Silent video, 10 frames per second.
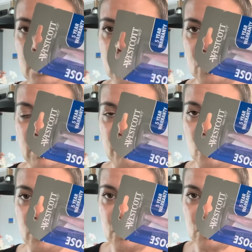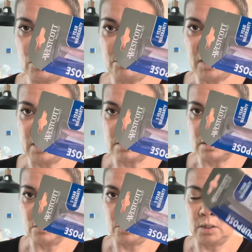So I'm going to replace
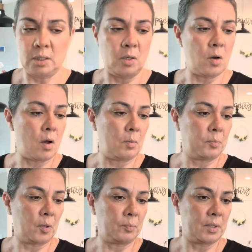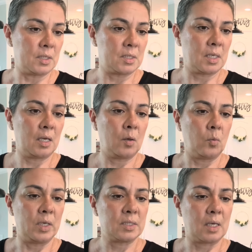them with the all-purpose
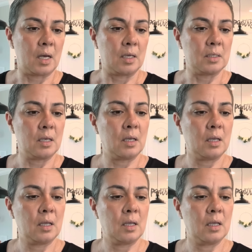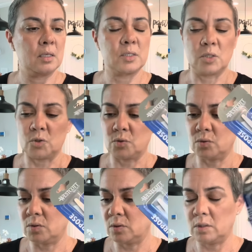Westcott
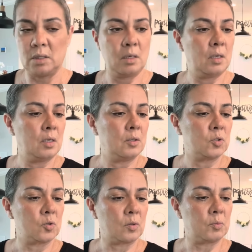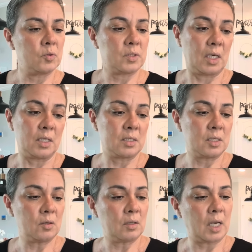scissors. Durable stainless
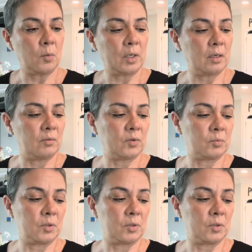steel, lightweight, comfortable